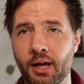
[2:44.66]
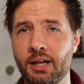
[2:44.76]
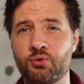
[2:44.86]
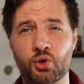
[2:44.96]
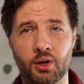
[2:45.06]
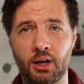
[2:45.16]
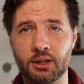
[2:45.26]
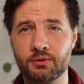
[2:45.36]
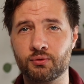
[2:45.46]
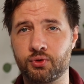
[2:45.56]
And for
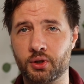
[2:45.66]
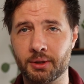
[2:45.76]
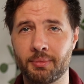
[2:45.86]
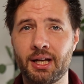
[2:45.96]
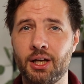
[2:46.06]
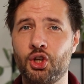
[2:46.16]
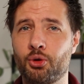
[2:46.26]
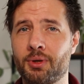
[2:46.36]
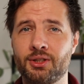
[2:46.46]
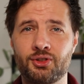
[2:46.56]
the
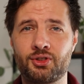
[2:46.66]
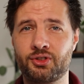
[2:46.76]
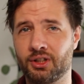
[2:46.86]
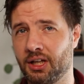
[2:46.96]
MetaHumans